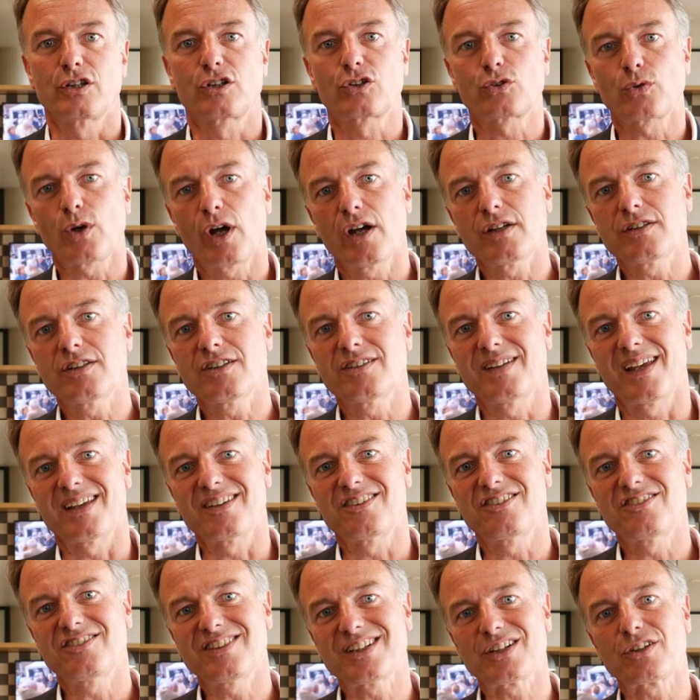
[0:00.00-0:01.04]
The crisis
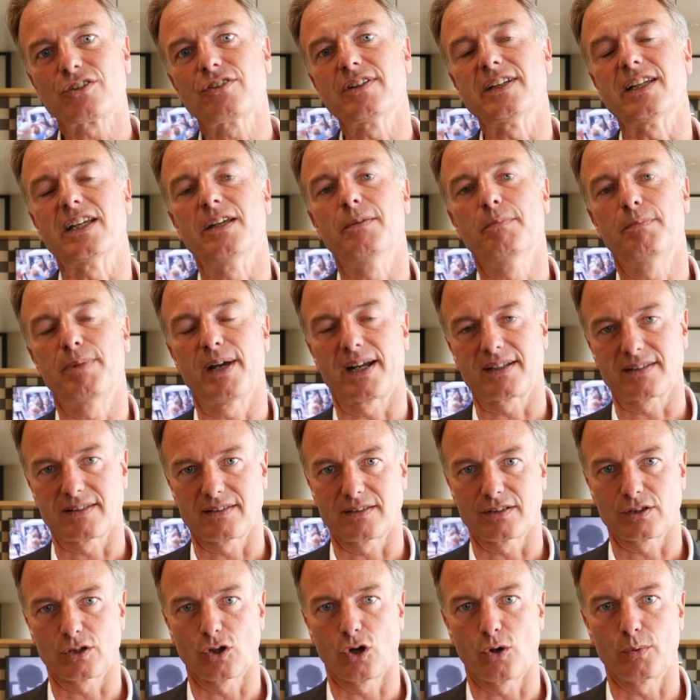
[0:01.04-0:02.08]
has seriously
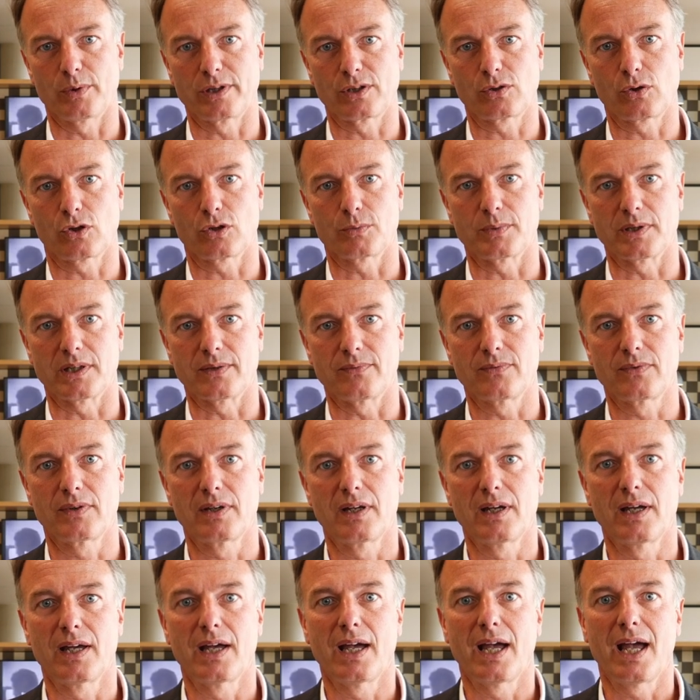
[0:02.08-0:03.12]
impacted the global economy,
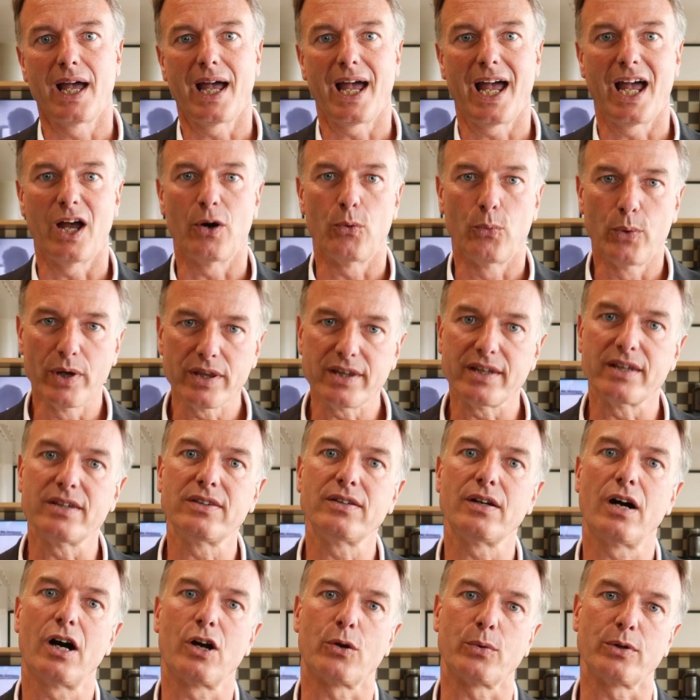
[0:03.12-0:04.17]
and with
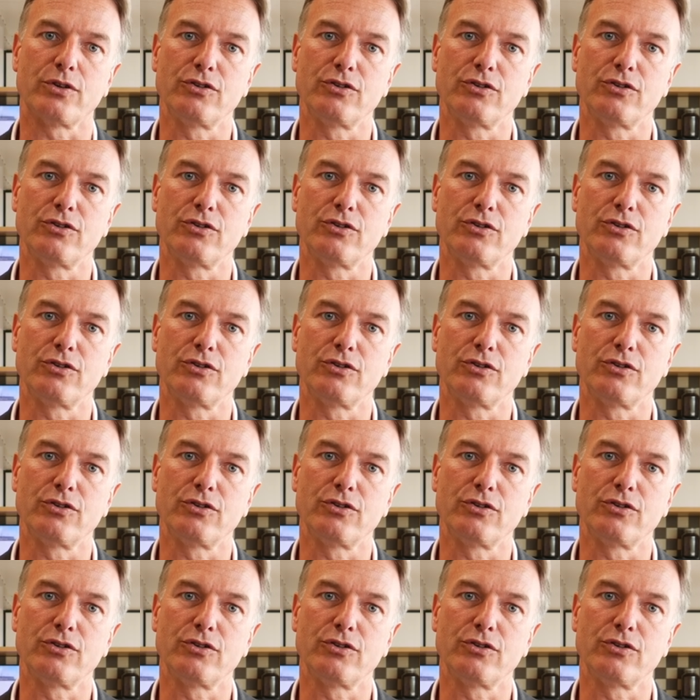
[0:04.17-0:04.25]
it, our